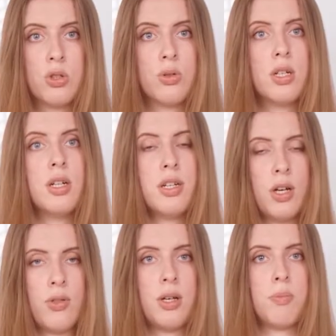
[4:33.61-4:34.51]
sure
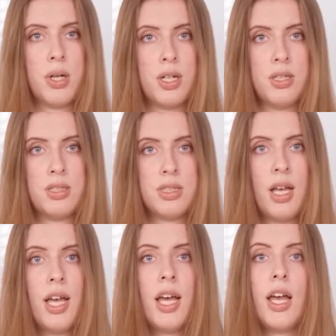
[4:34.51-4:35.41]
nothing
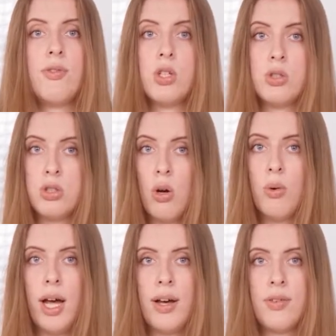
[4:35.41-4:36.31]
burns. If you
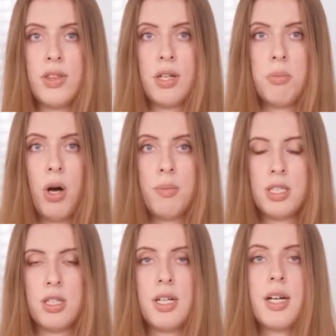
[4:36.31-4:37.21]
don't have a
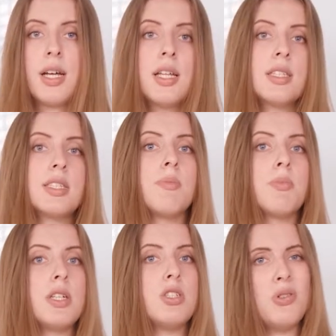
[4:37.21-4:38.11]
thermometer, simply do